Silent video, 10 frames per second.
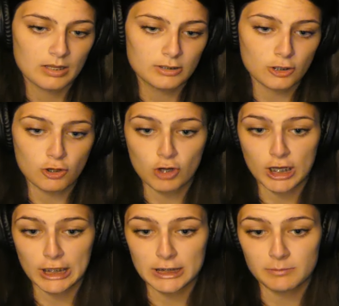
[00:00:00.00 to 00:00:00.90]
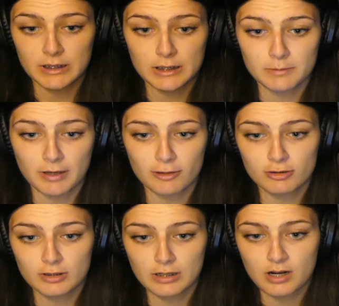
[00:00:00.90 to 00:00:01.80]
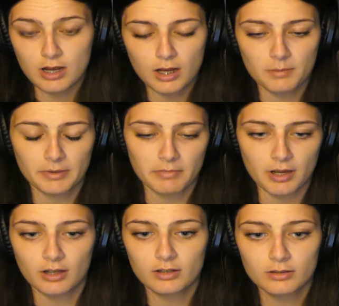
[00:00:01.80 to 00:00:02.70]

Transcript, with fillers: So I guess that means Michael's not coming back.